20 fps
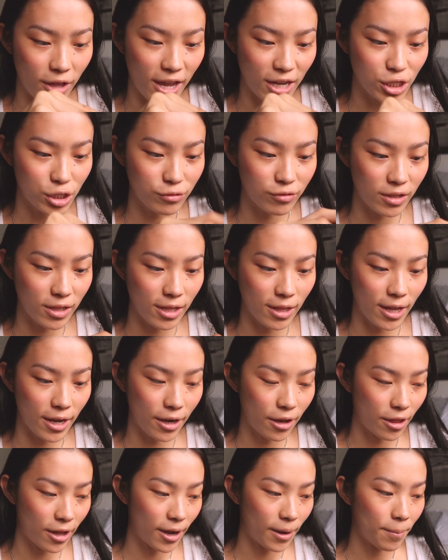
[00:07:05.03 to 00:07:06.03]
I actually really
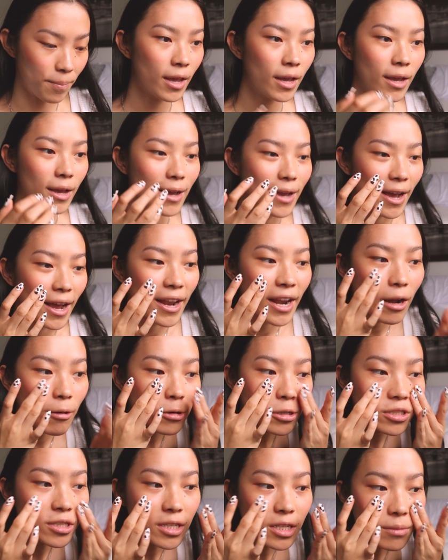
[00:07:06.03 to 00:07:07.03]
like that. And now
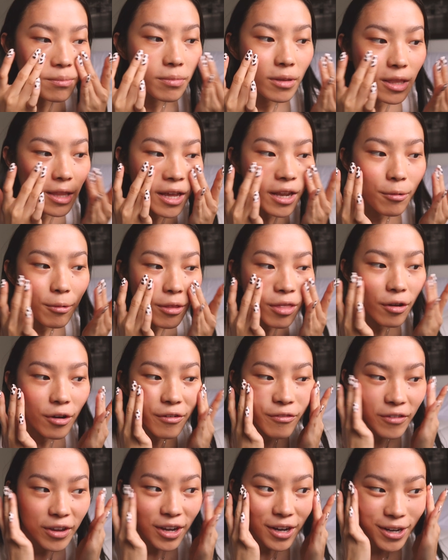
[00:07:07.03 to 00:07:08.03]
we're just gonna blend with
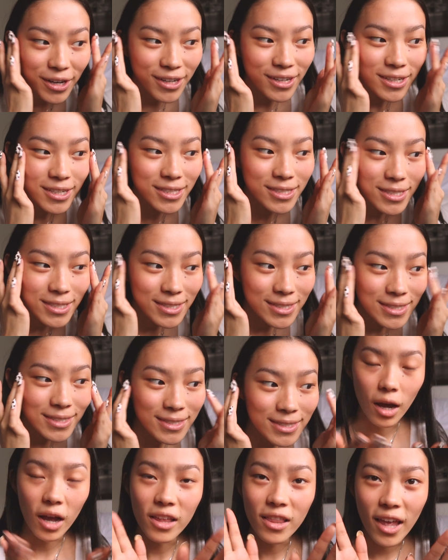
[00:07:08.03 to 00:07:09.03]
our fingers.
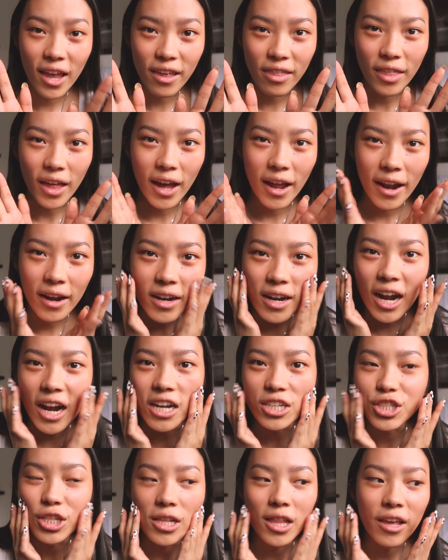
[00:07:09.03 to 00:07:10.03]
I like that. And it
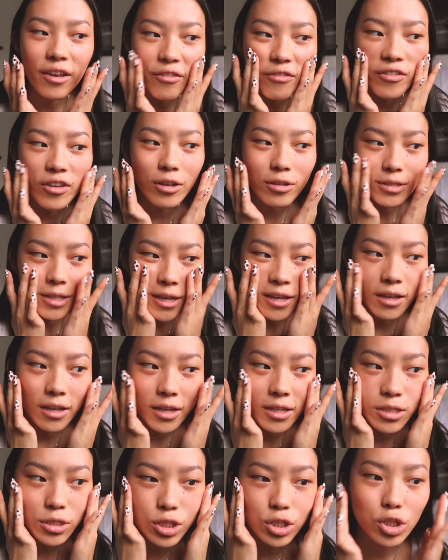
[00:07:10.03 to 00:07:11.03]
actually like feels like
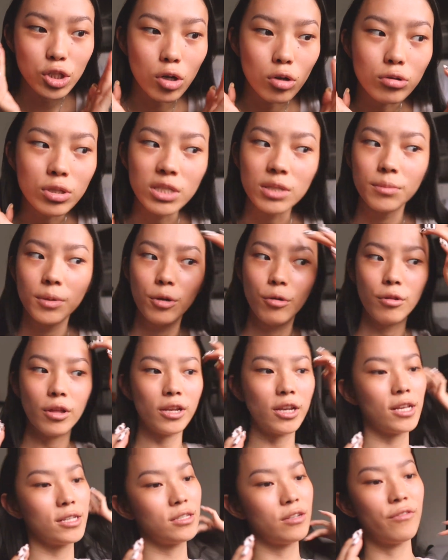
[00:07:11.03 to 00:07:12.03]
it's so smooth.
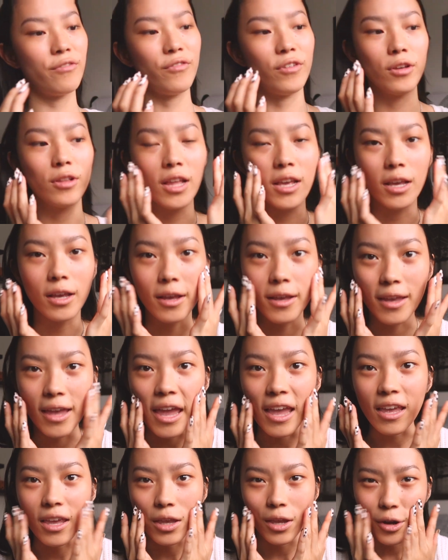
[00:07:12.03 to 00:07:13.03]
It doesn't feel like
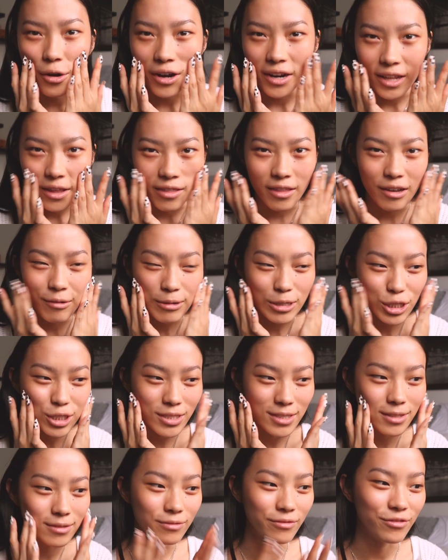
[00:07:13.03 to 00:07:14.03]
cakey or anything, which
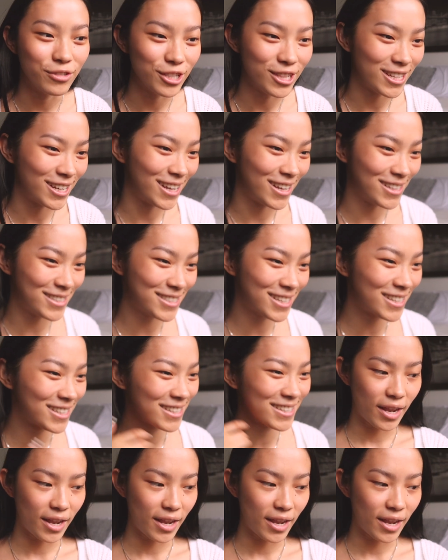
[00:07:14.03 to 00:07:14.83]
is really nice.